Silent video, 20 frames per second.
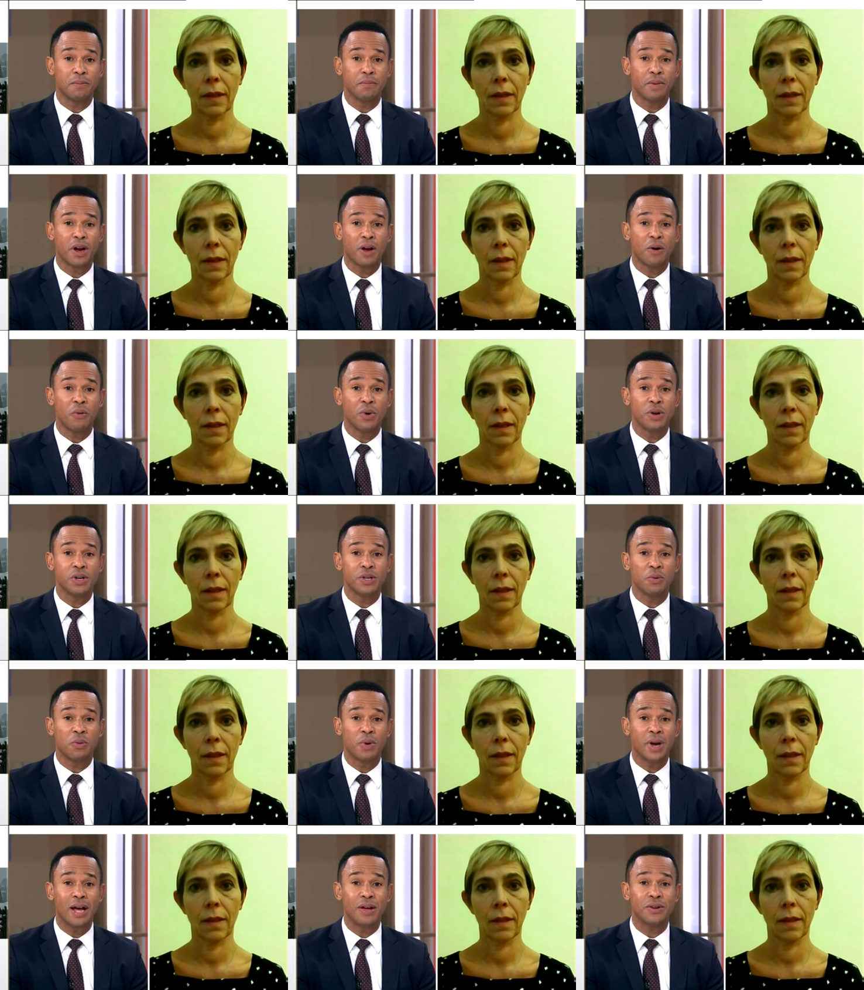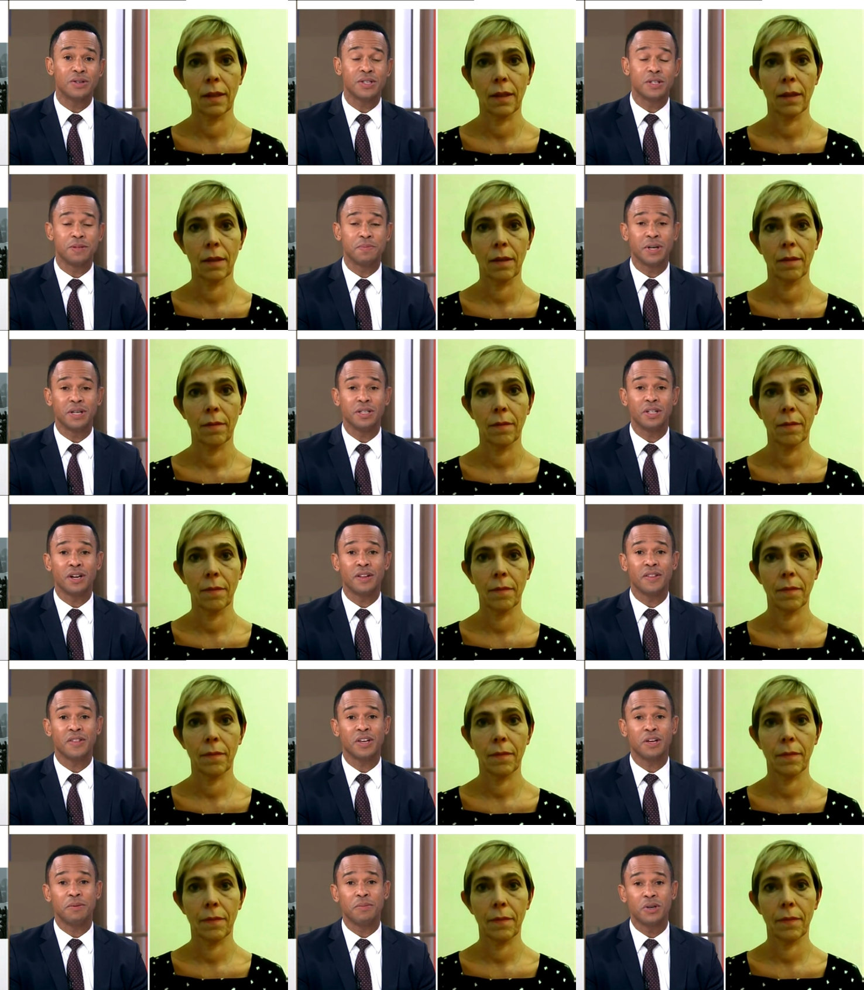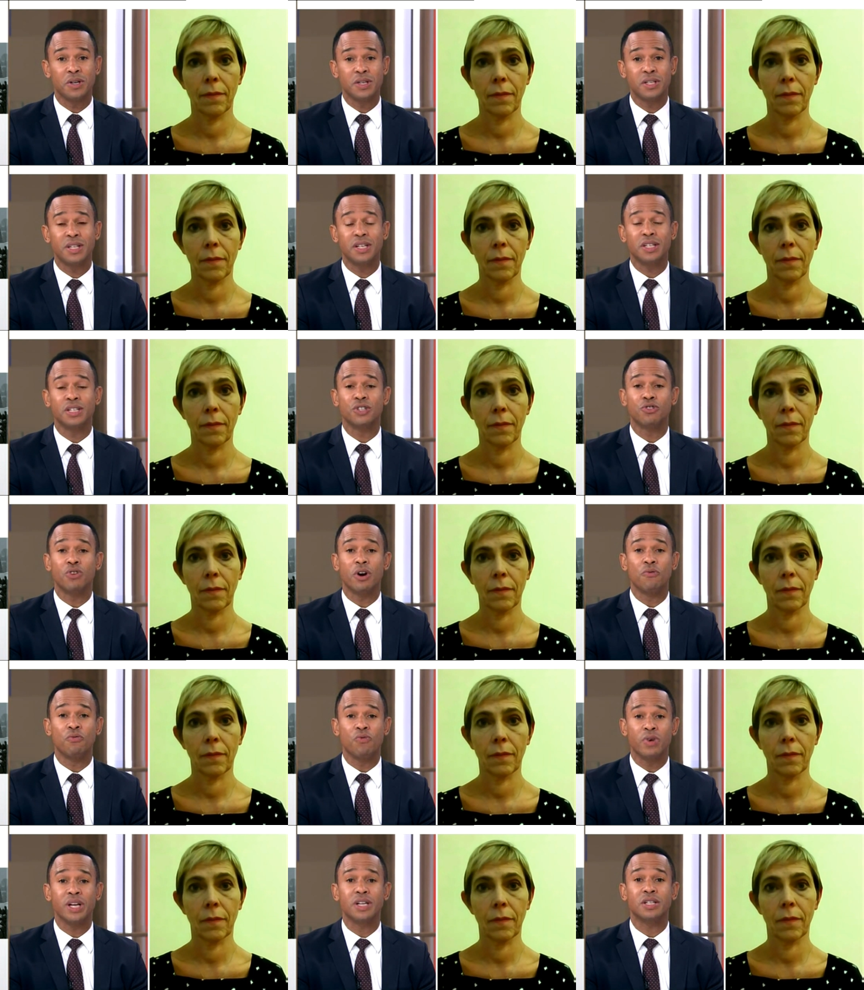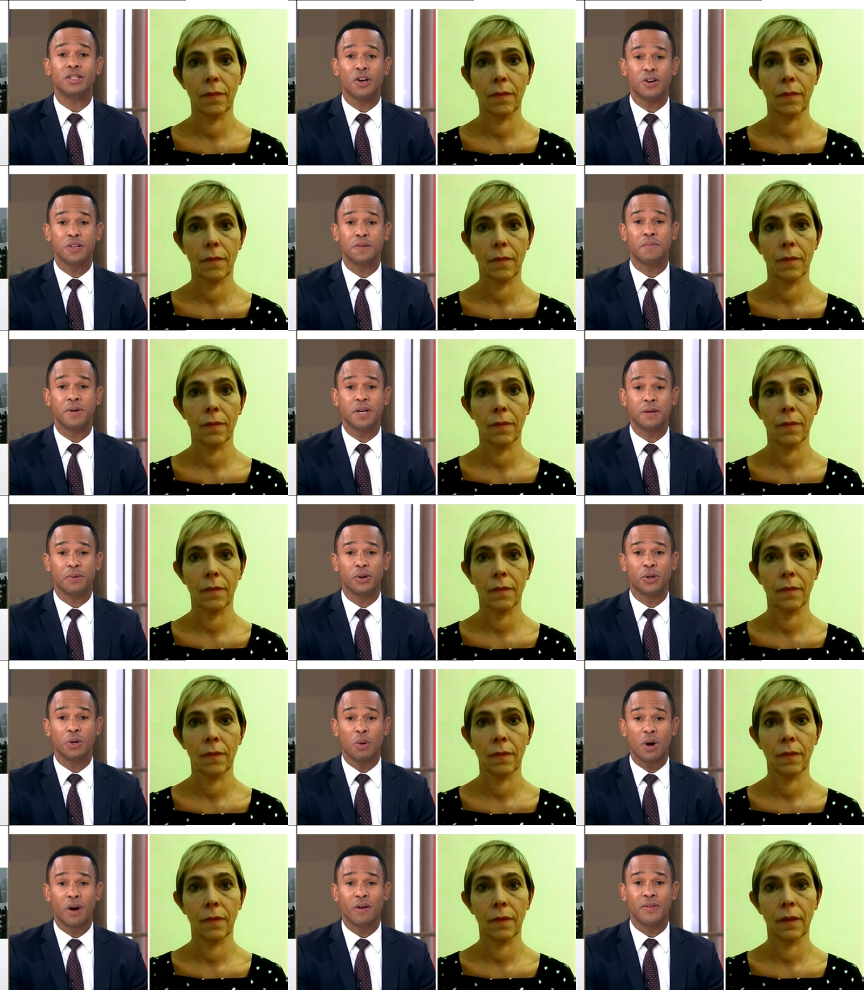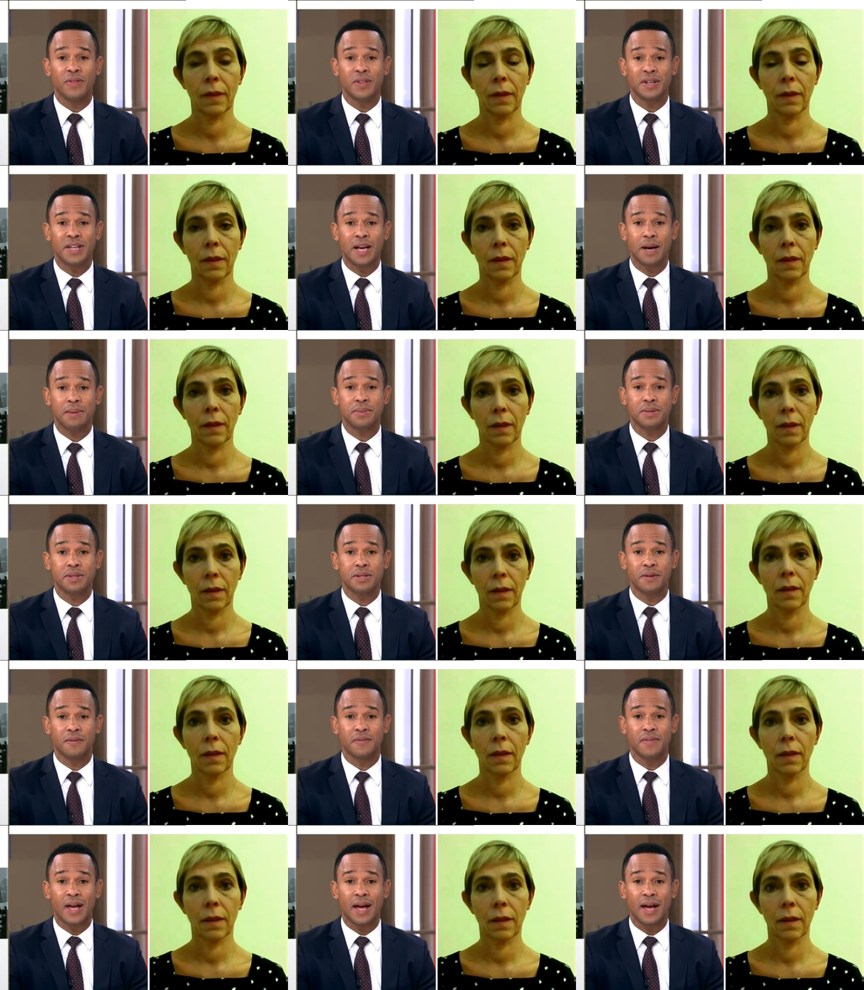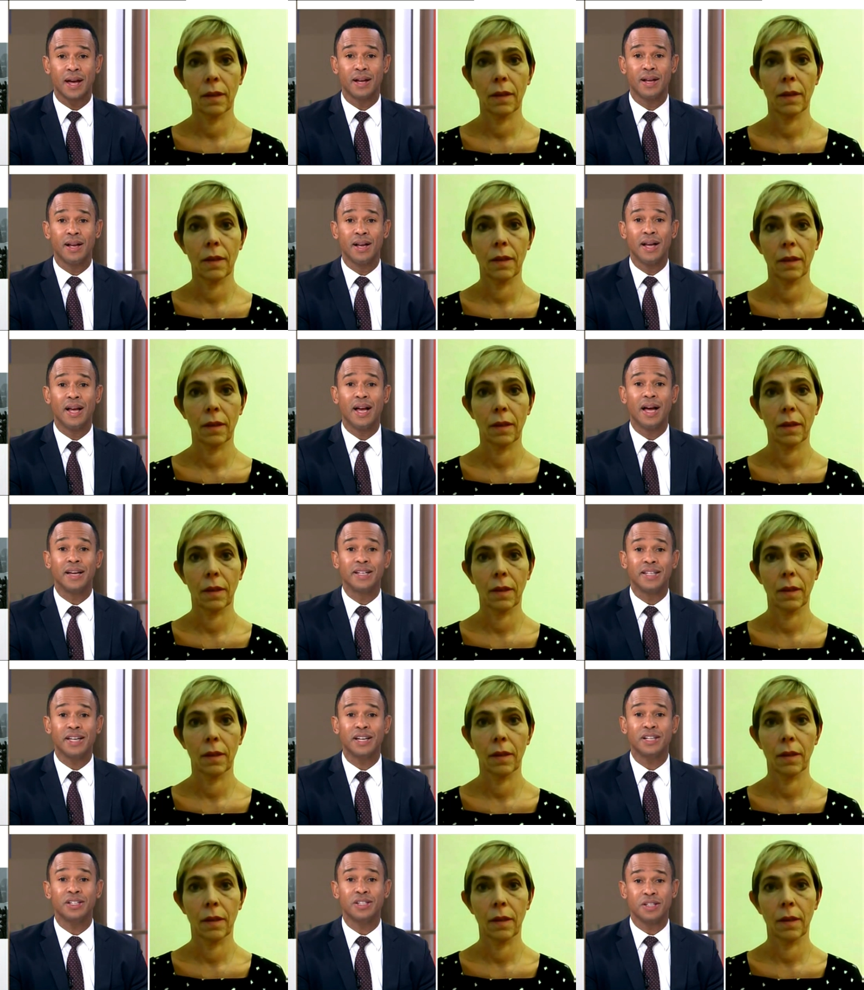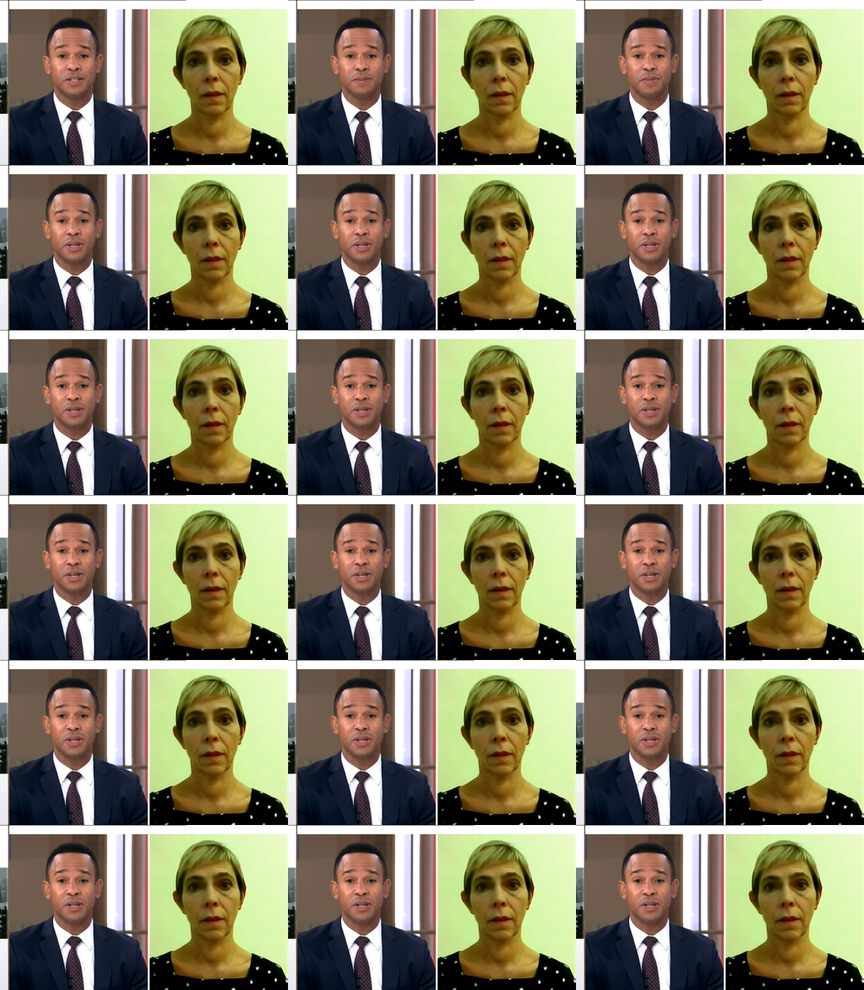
Speaker 1: but I wonder what else is being done in the community to try and reach those people who are in the depths of their addictions.